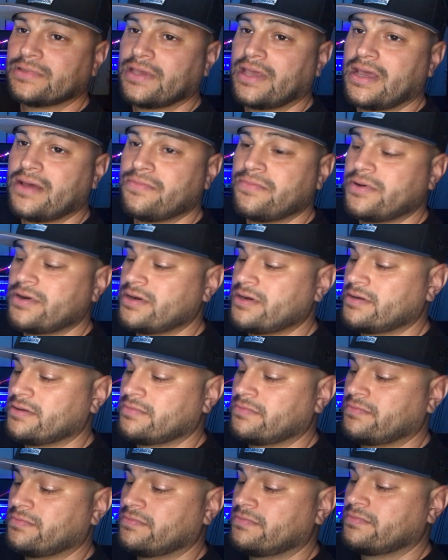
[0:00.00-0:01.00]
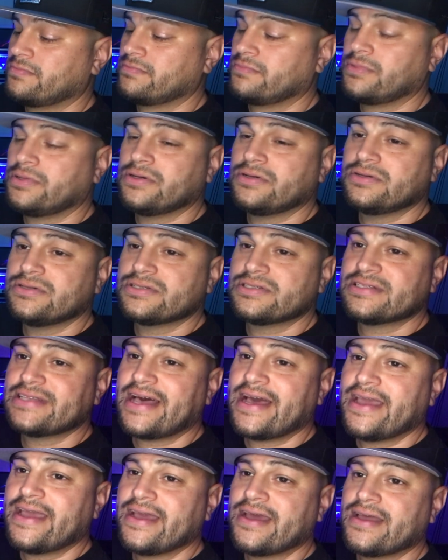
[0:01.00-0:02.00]
amber, blue,
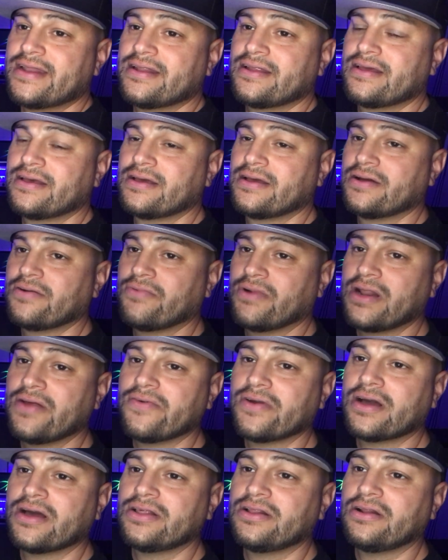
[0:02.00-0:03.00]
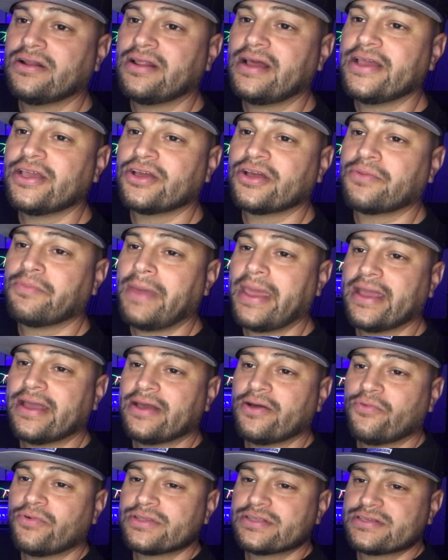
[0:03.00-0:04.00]
cyan, whatever color you like, you can make
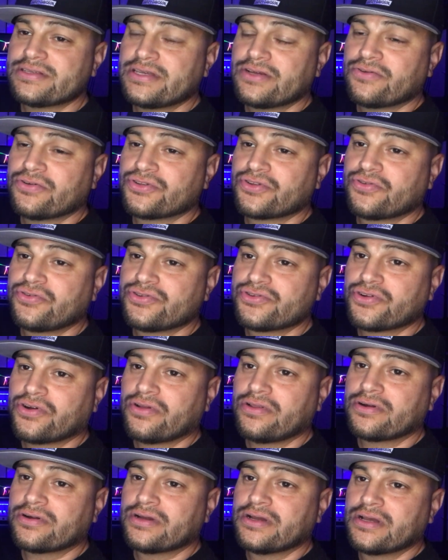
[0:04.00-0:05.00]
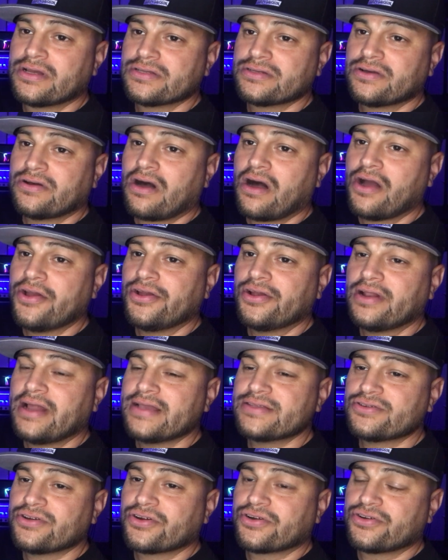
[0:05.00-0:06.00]
it with a single controller. So all your
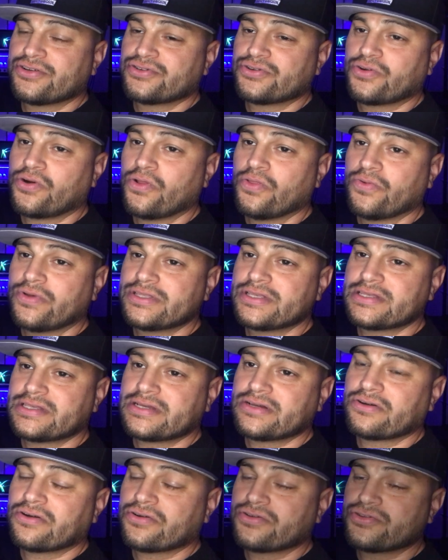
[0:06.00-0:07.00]
lights are controlled with a single